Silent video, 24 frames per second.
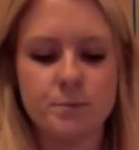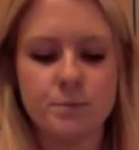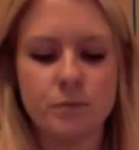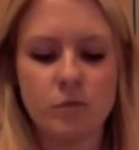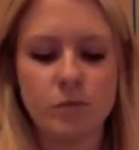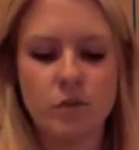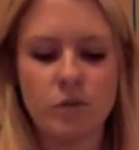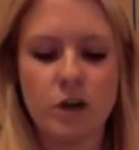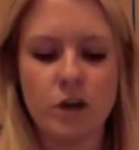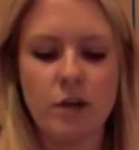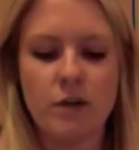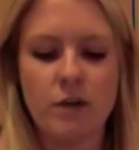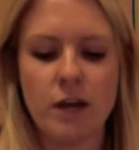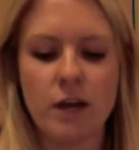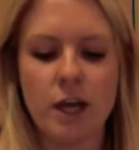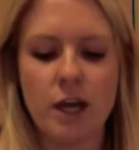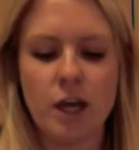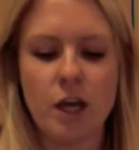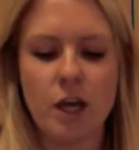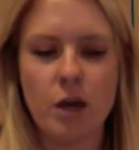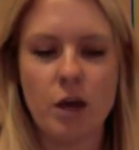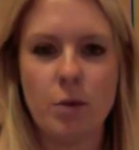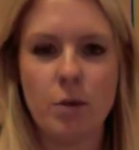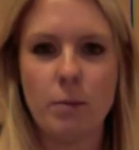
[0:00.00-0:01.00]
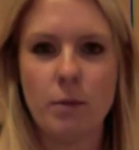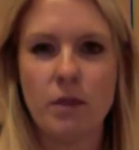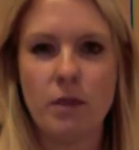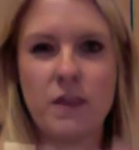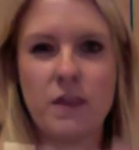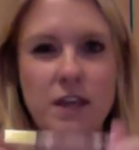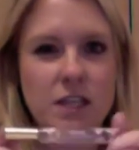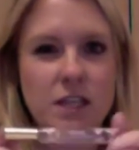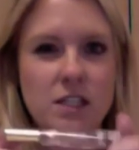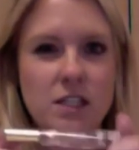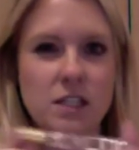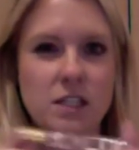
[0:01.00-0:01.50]
Really, really cute, but
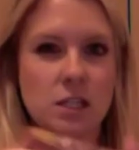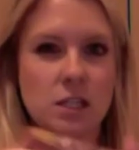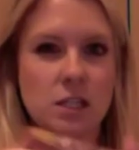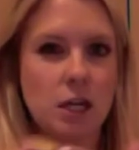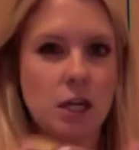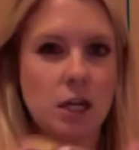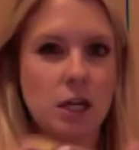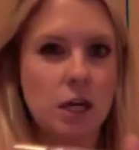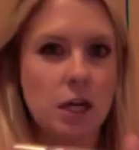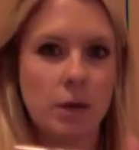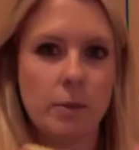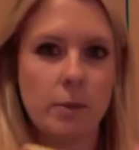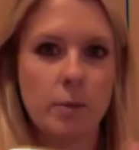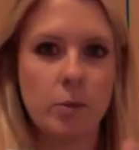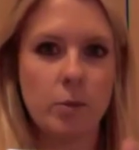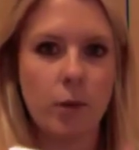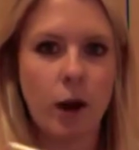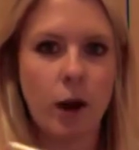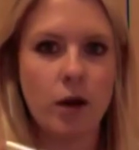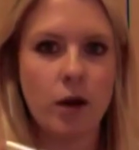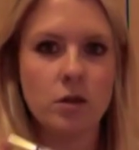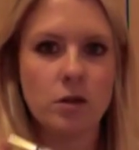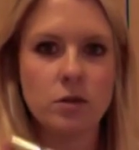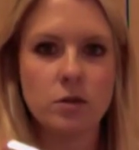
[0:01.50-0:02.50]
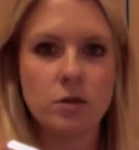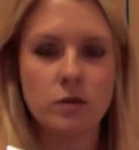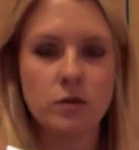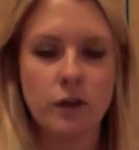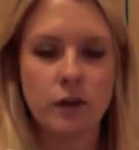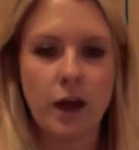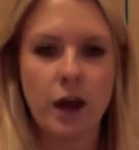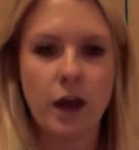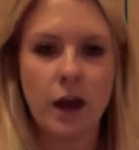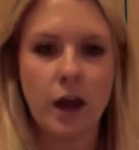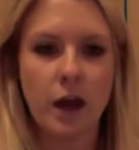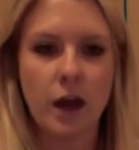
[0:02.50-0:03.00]
this is a little bit more practical for
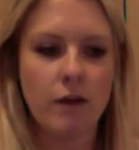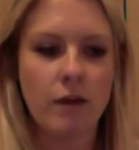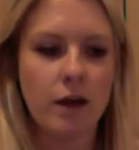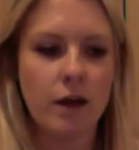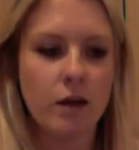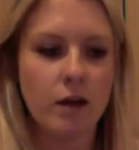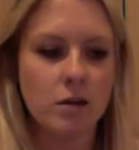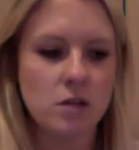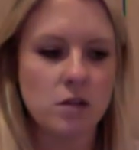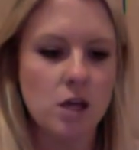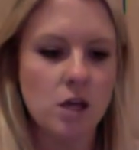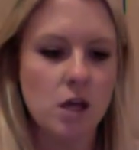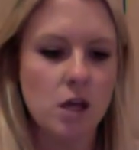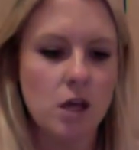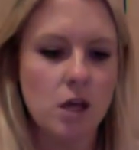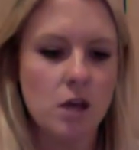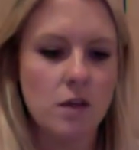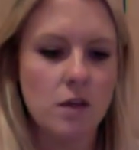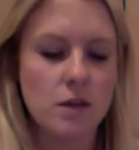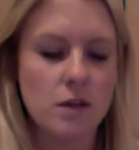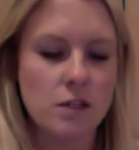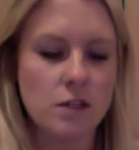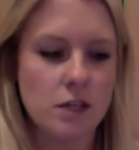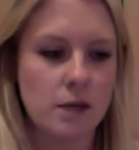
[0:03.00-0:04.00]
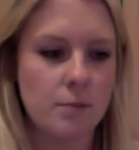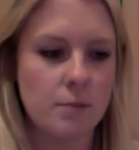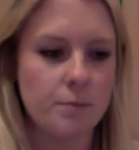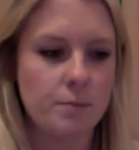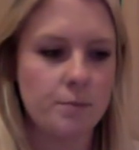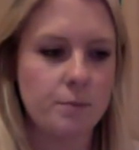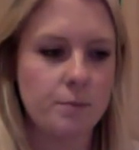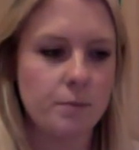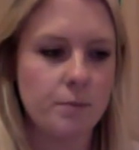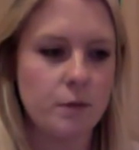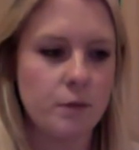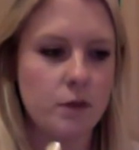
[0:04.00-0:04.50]
carrying around.
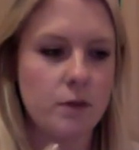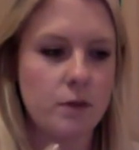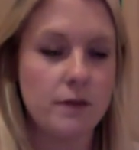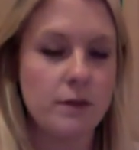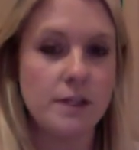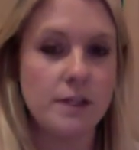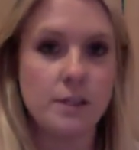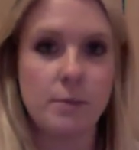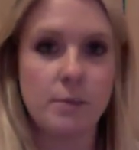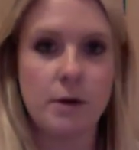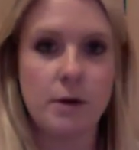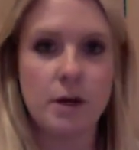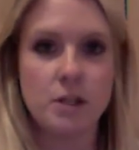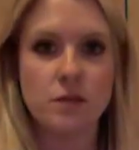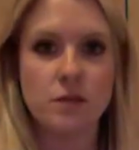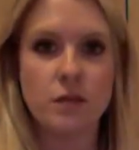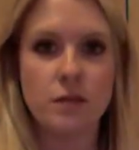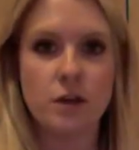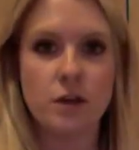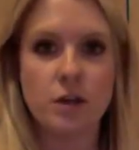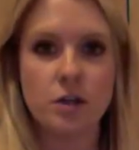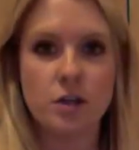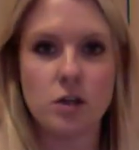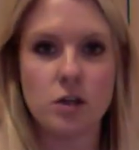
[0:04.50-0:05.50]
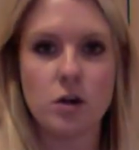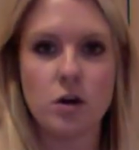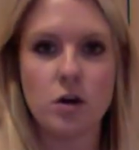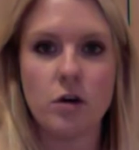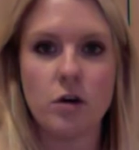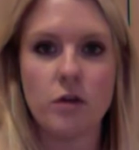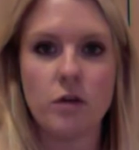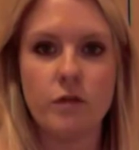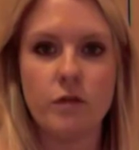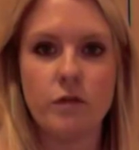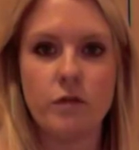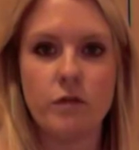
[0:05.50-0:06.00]
There is a purse version
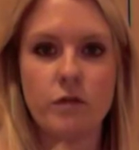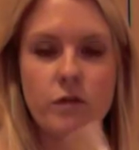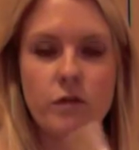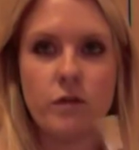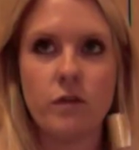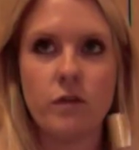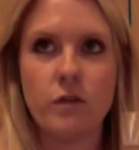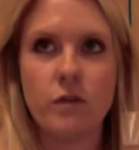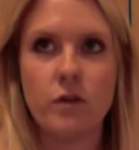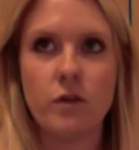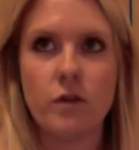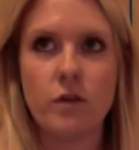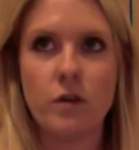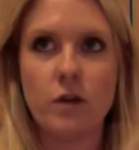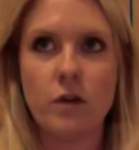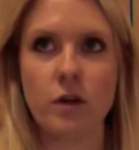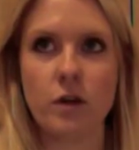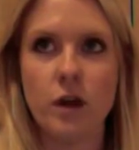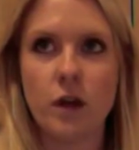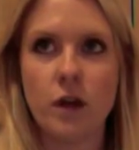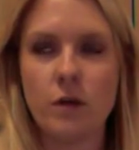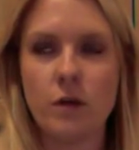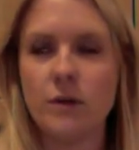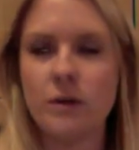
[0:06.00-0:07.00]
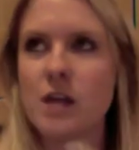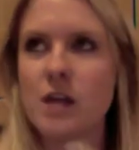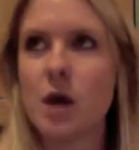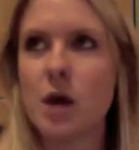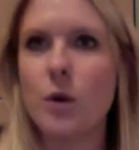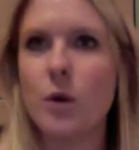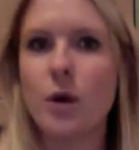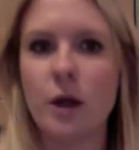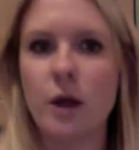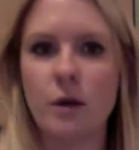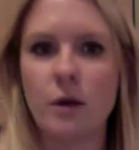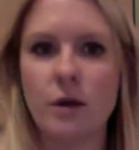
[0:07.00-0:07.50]
of, like, it's Oh
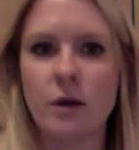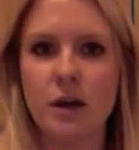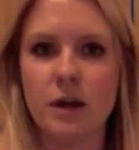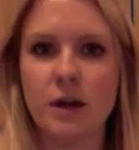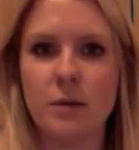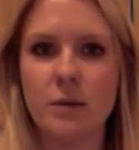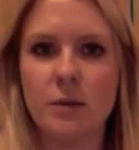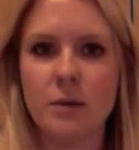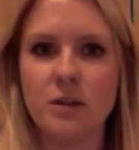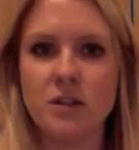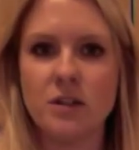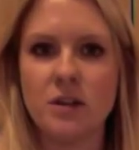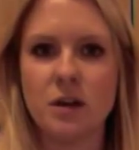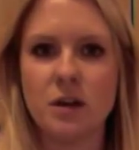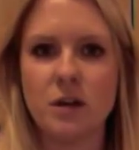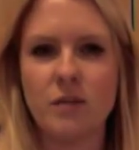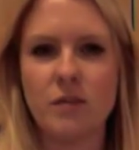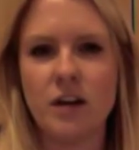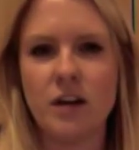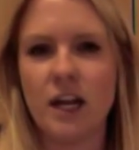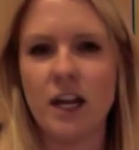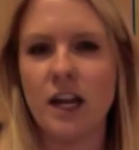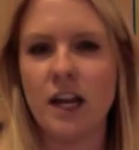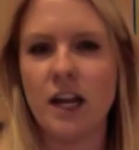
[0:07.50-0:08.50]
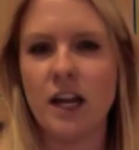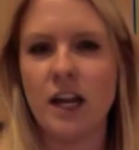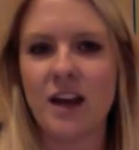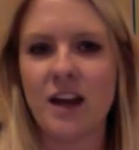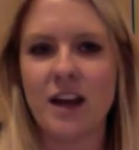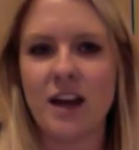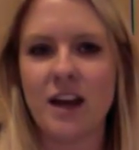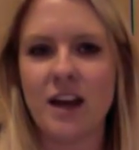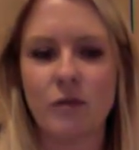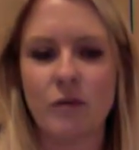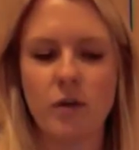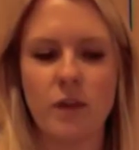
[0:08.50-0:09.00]
Lola, which I really like. I
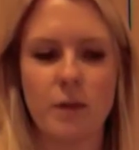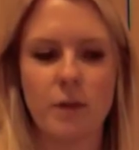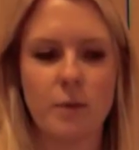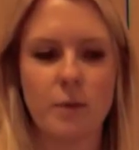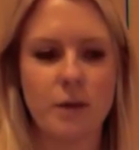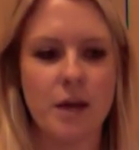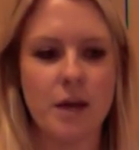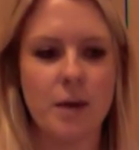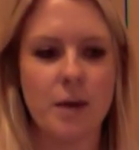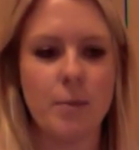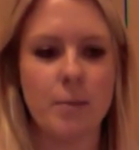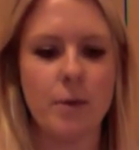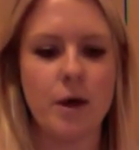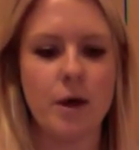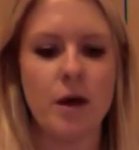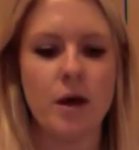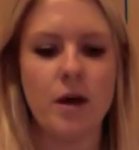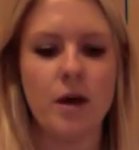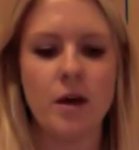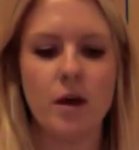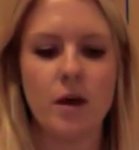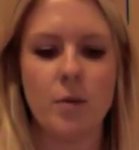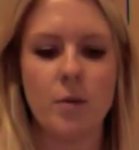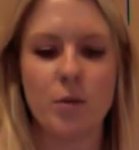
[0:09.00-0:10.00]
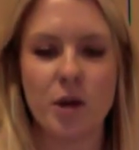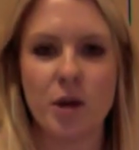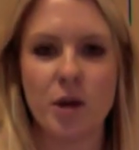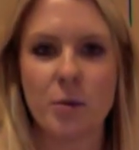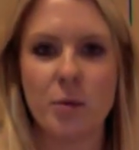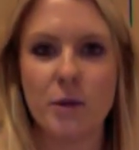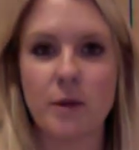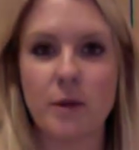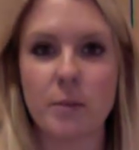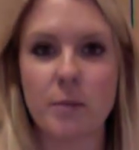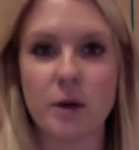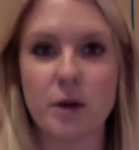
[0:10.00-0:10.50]
haven't got that one yet, but I'm probably going to
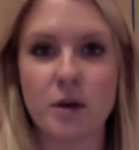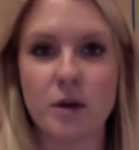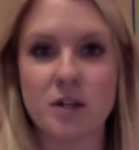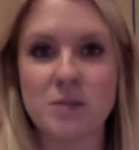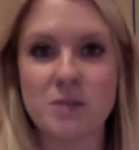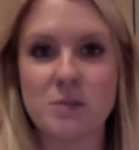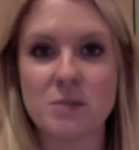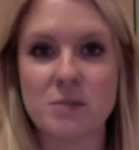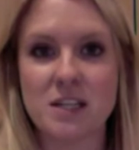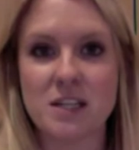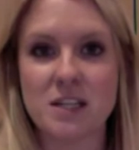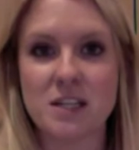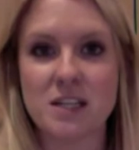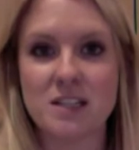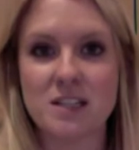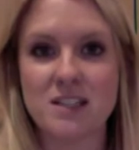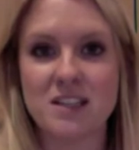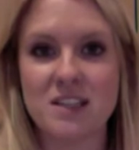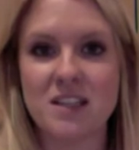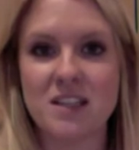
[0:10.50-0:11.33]
put that on my Christmas list.